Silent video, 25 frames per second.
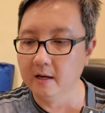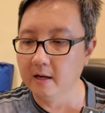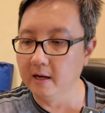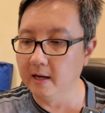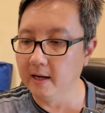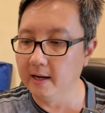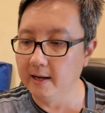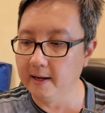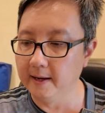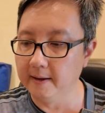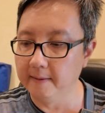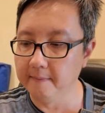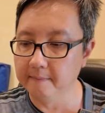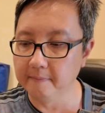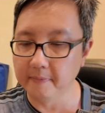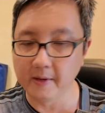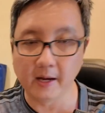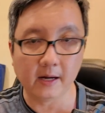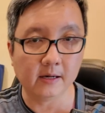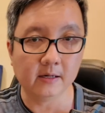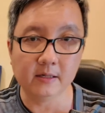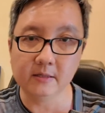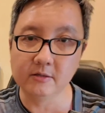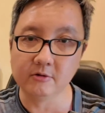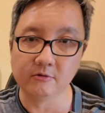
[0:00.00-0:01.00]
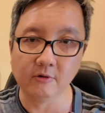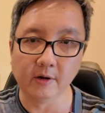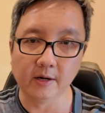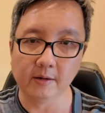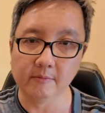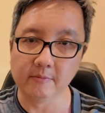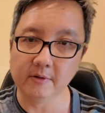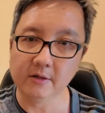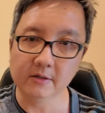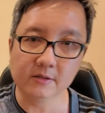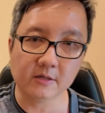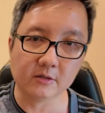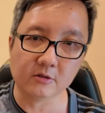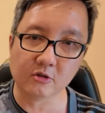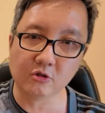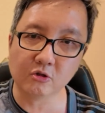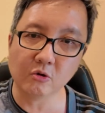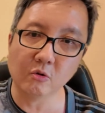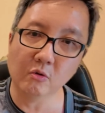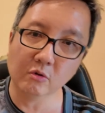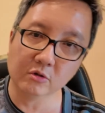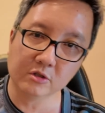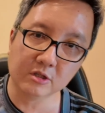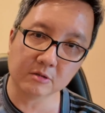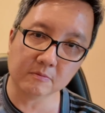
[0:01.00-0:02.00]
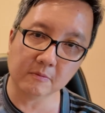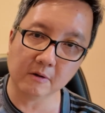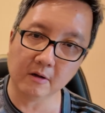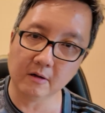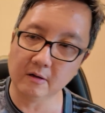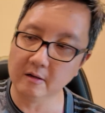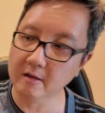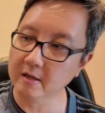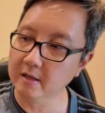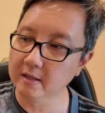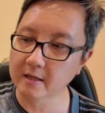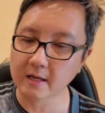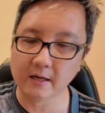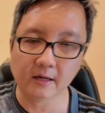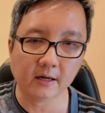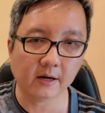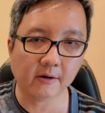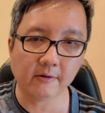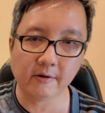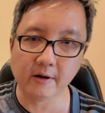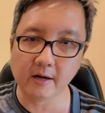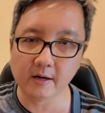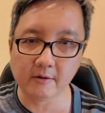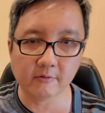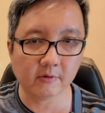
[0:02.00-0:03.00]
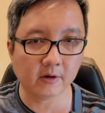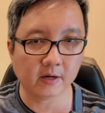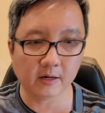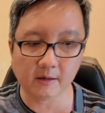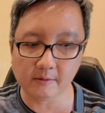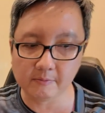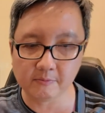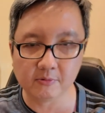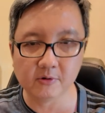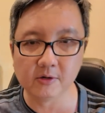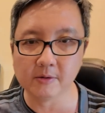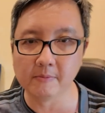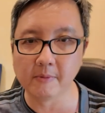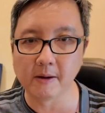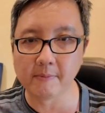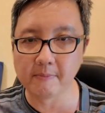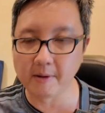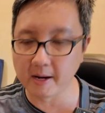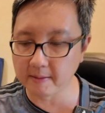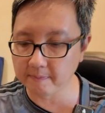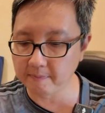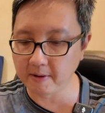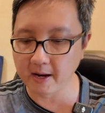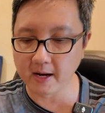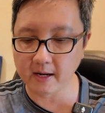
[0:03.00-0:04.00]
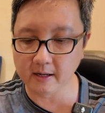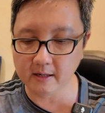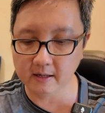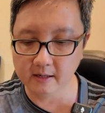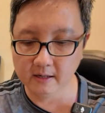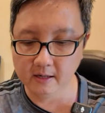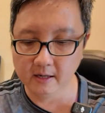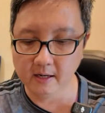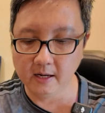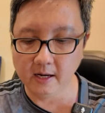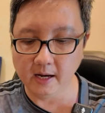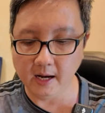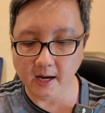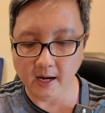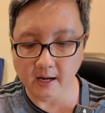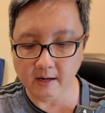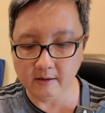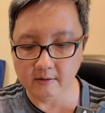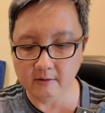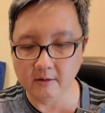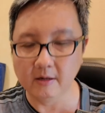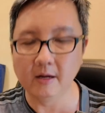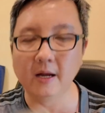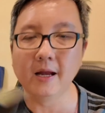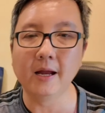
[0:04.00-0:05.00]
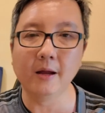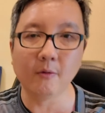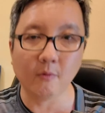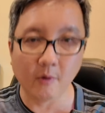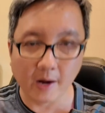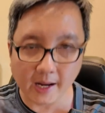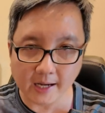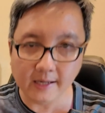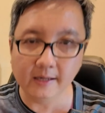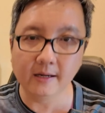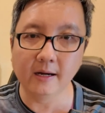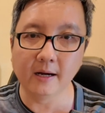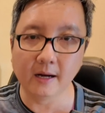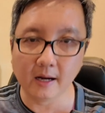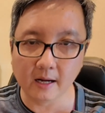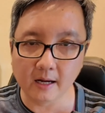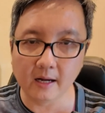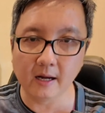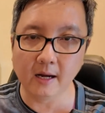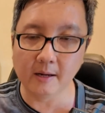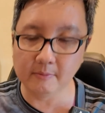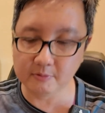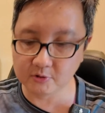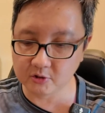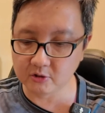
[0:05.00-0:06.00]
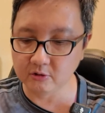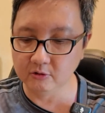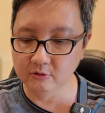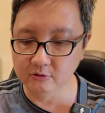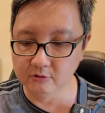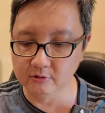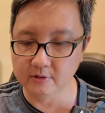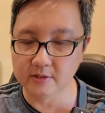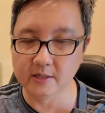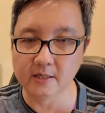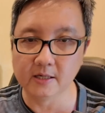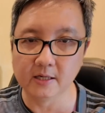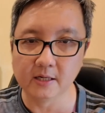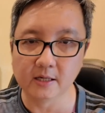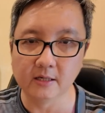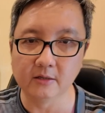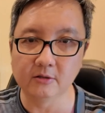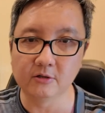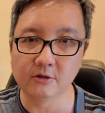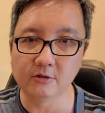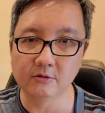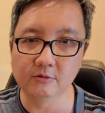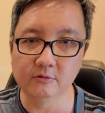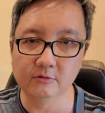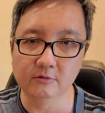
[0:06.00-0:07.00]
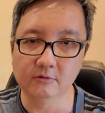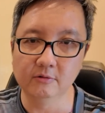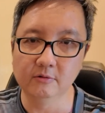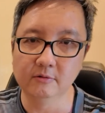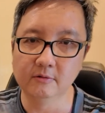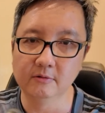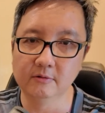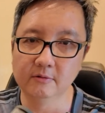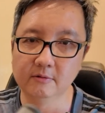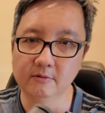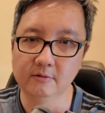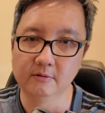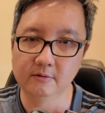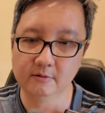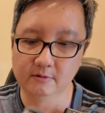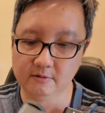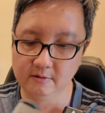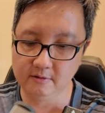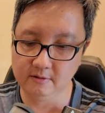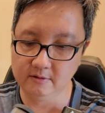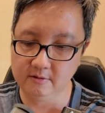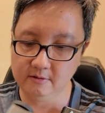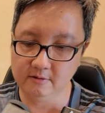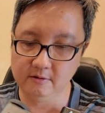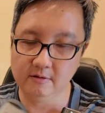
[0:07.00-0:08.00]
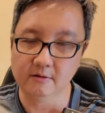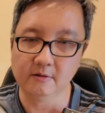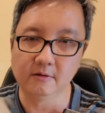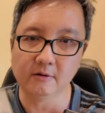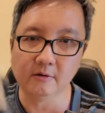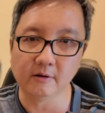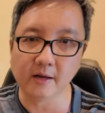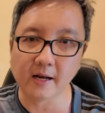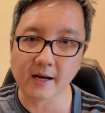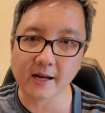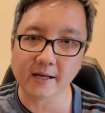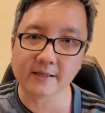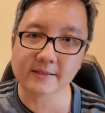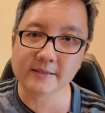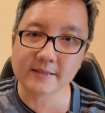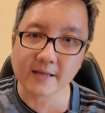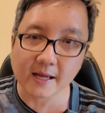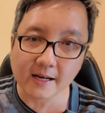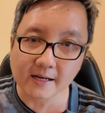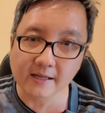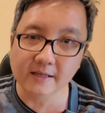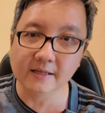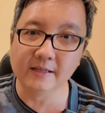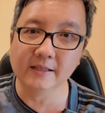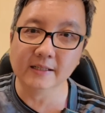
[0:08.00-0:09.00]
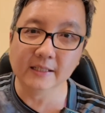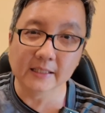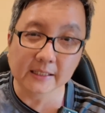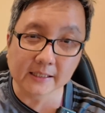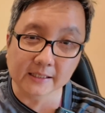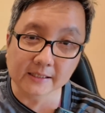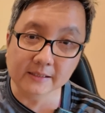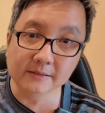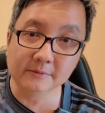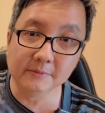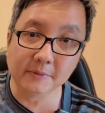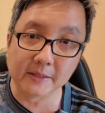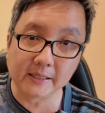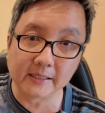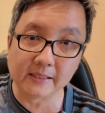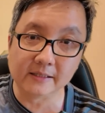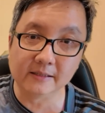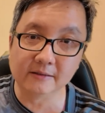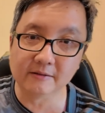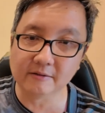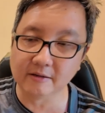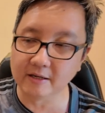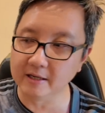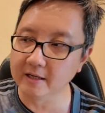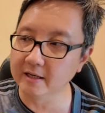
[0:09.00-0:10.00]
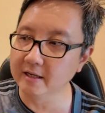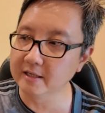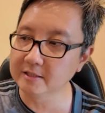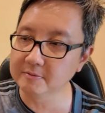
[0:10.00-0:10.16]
And this is great because it's so small. I can carry it anywhere, put it in my backpack. And when absolutely need to, you can extend it a little bit, right?